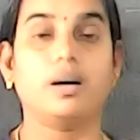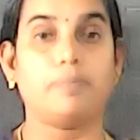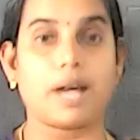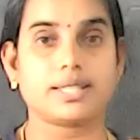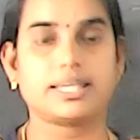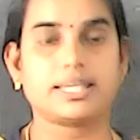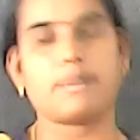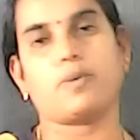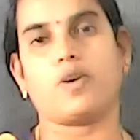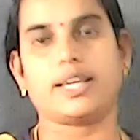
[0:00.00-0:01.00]
plastic
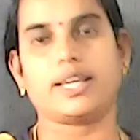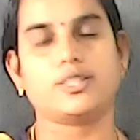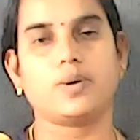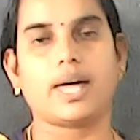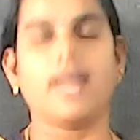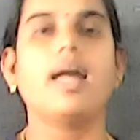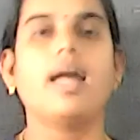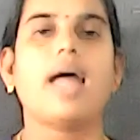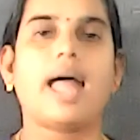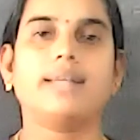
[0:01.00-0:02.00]
product. Okay,
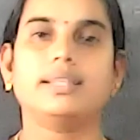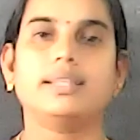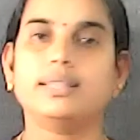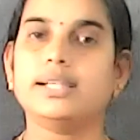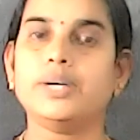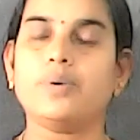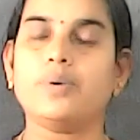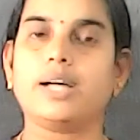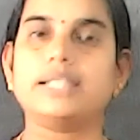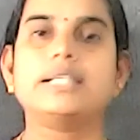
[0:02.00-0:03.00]
and the third
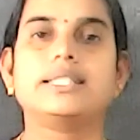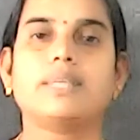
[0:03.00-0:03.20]
one,